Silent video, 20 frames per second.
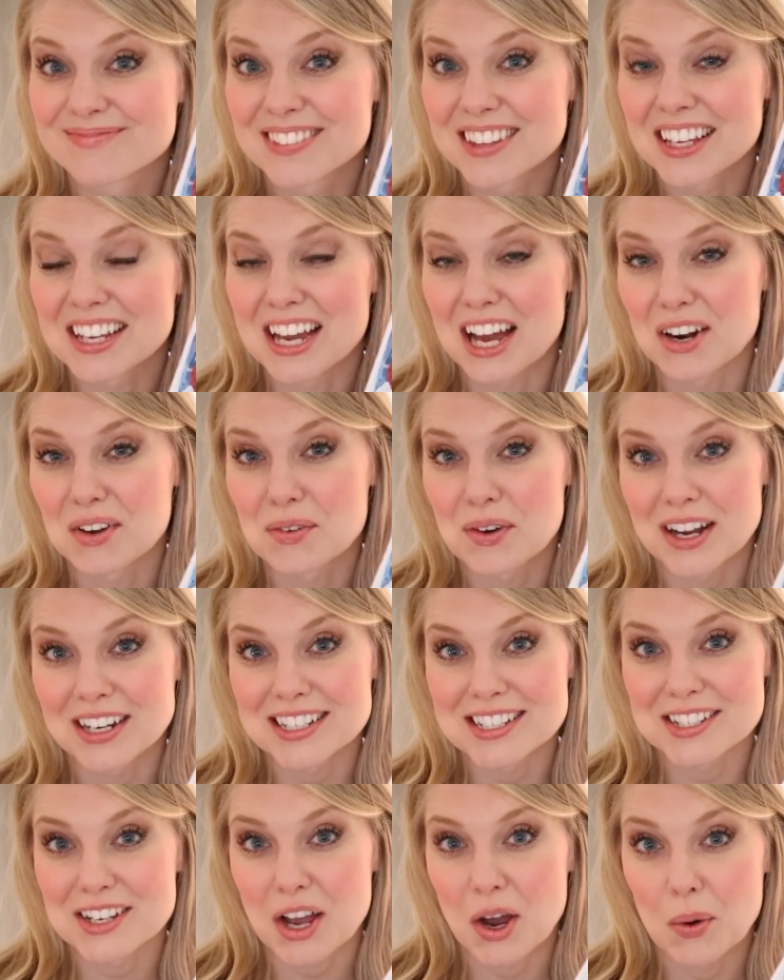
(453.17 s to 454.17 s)
You gotta
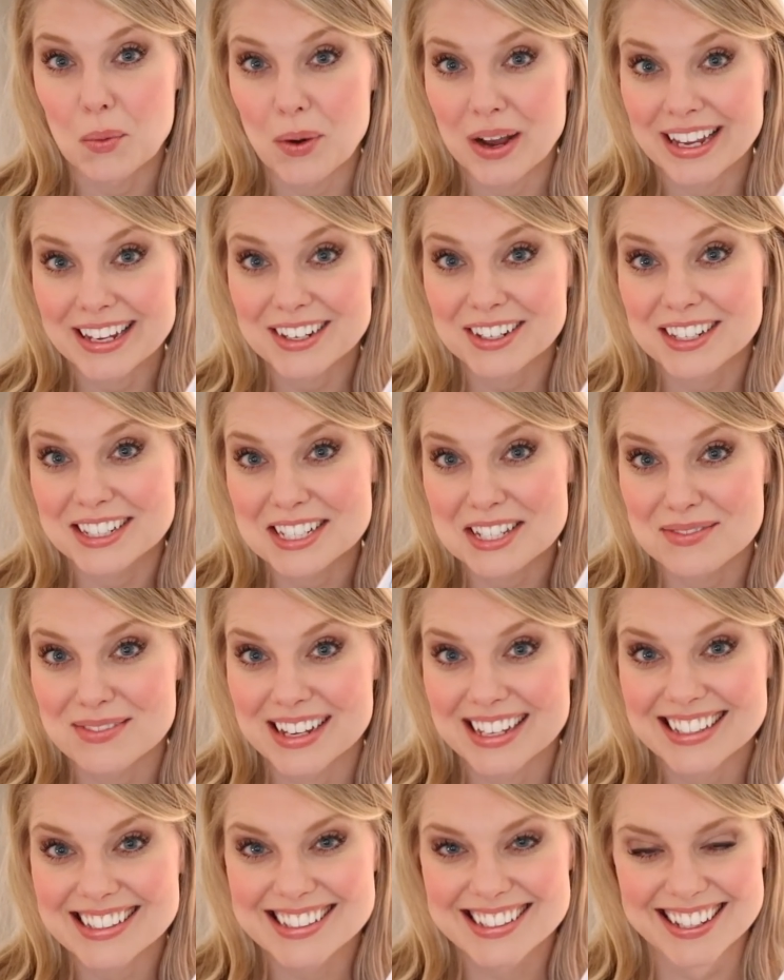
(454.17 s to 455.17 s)
watch A White
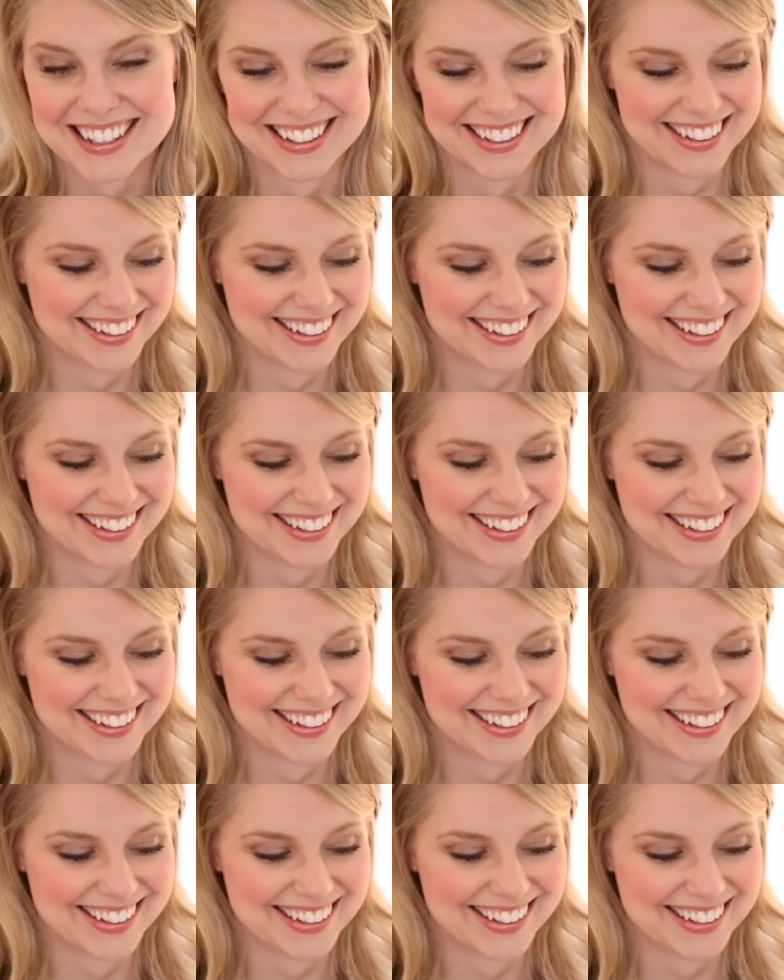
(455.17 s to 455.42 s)
Christmas.